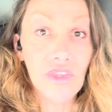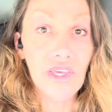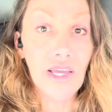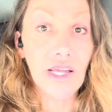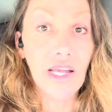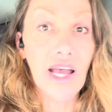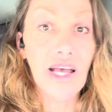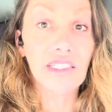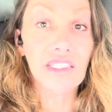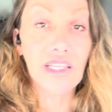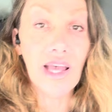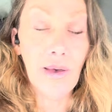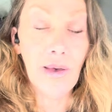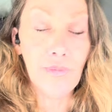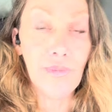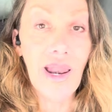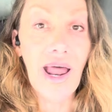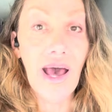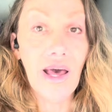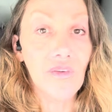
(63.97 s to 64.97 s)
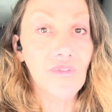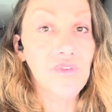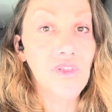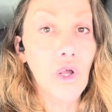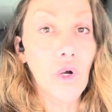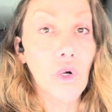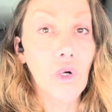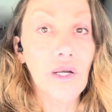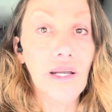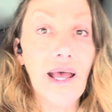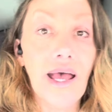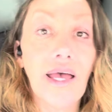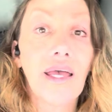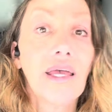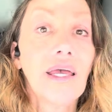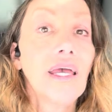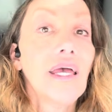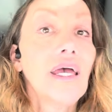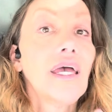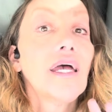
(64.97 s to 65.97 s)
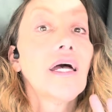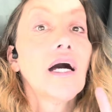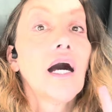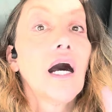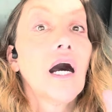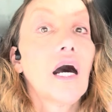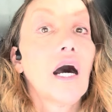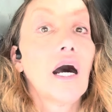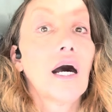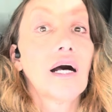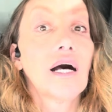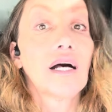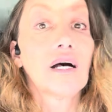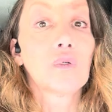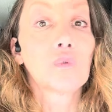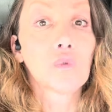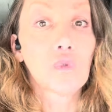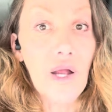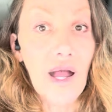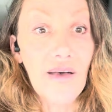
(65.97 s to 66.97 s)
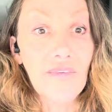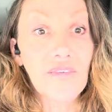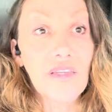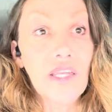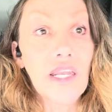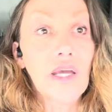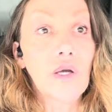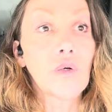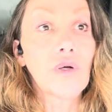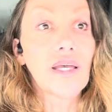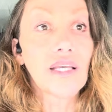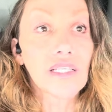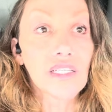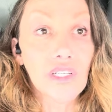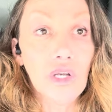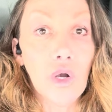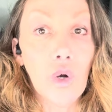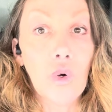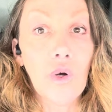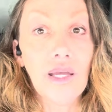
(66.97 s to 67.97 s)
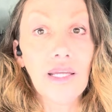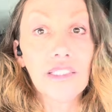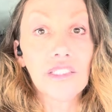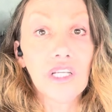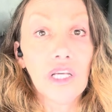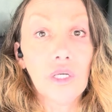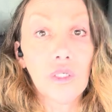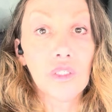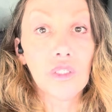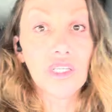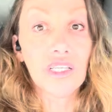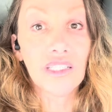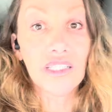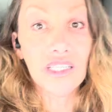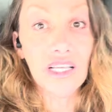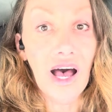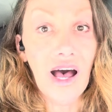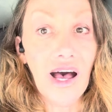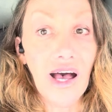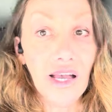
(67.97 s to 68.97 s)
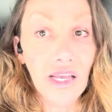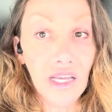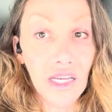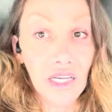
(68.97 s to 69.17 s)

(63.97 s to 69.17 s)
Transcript: it, because coming out of Florida, revenue is going to suck.